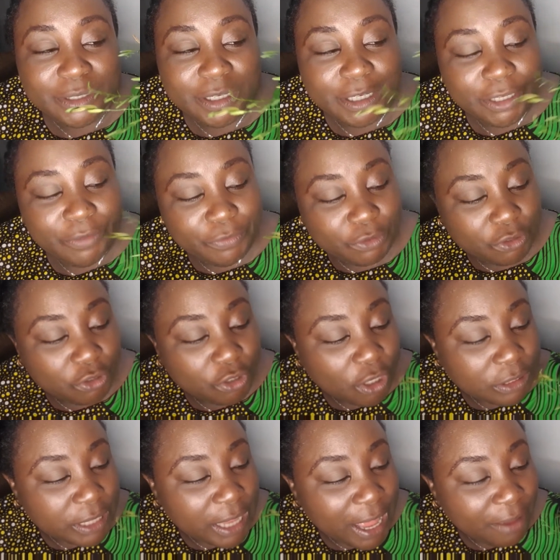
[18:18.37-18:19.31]
If you do
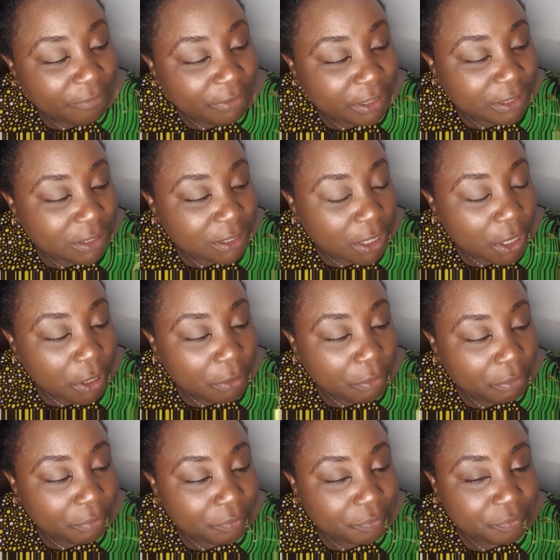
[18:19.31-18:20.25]
not have it
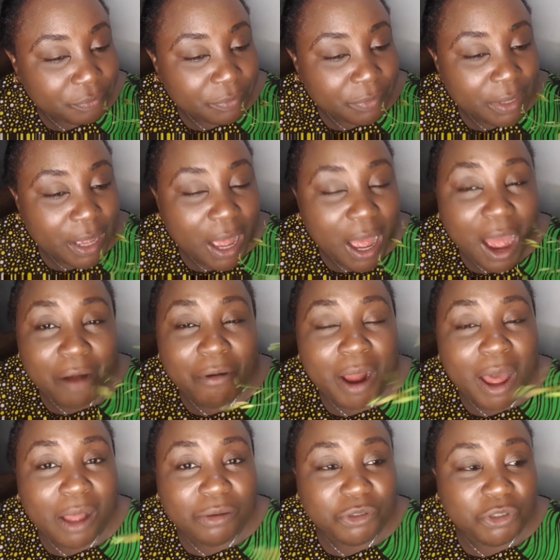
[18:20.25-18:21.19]

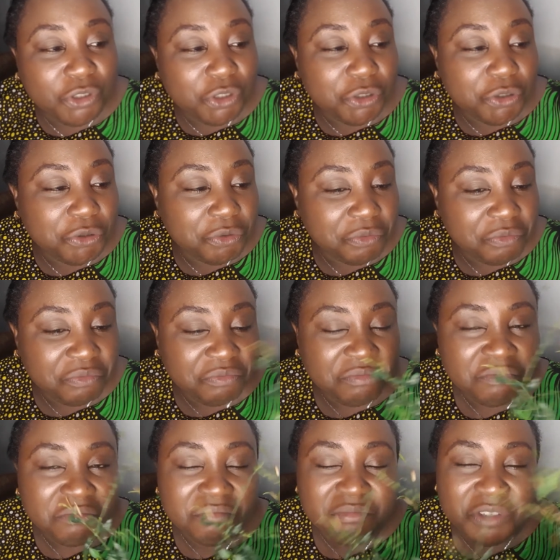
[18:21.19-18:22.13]
around you,
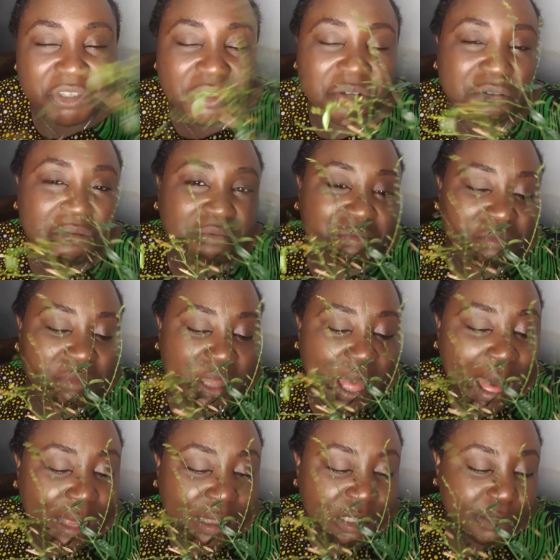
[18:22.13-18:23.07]

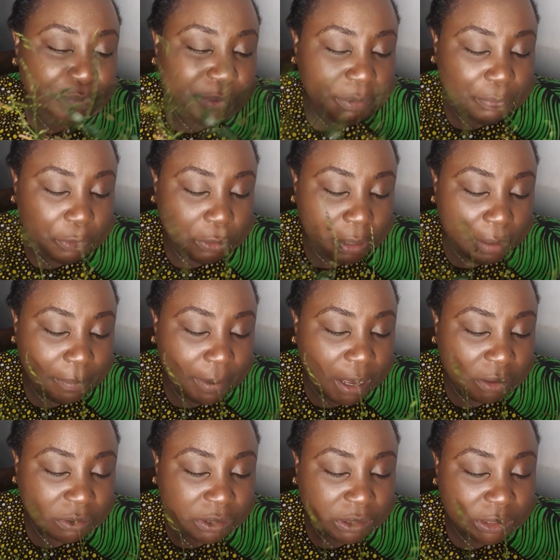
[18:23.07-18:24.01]
ask people
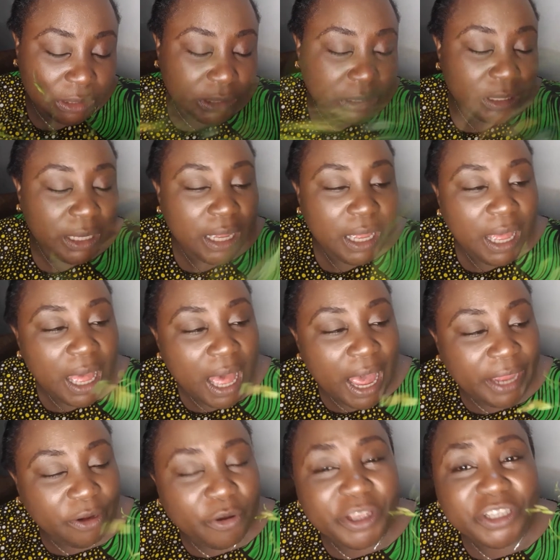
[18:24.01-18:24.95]
about it.
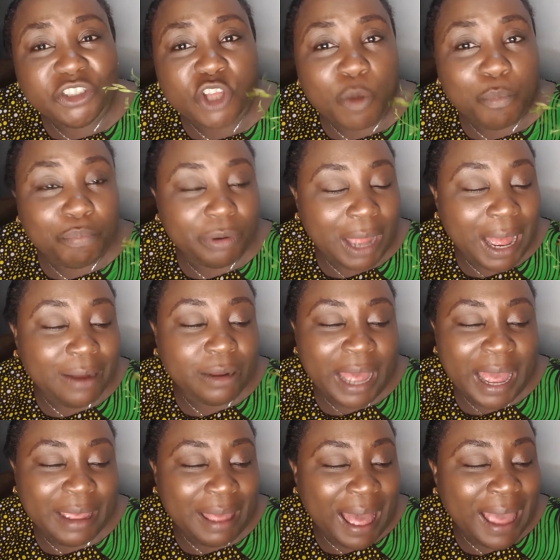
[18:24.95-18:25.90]
I know it's not
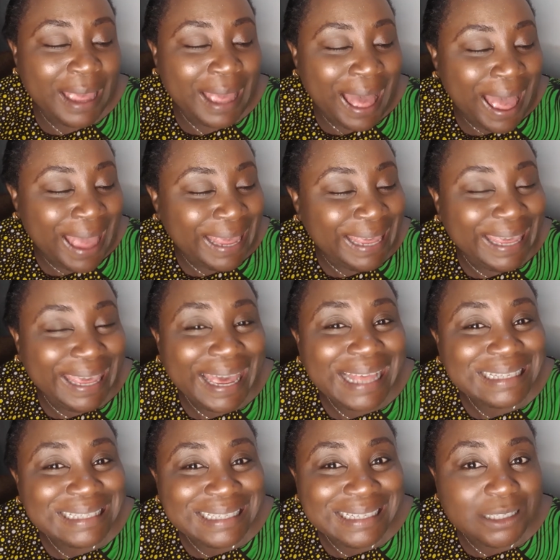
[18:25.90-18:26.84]
I
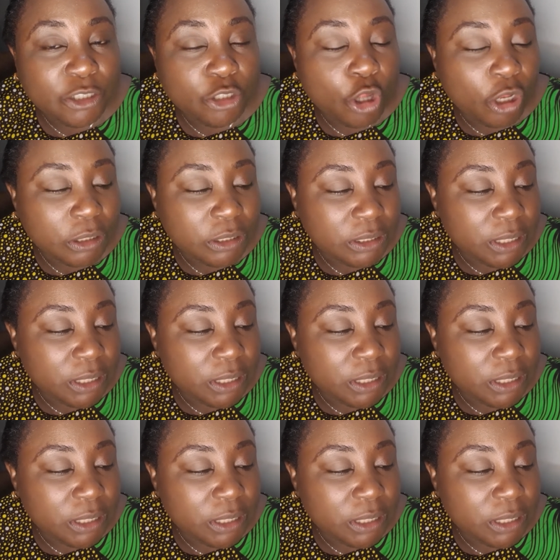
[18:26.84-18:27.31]
guess it's not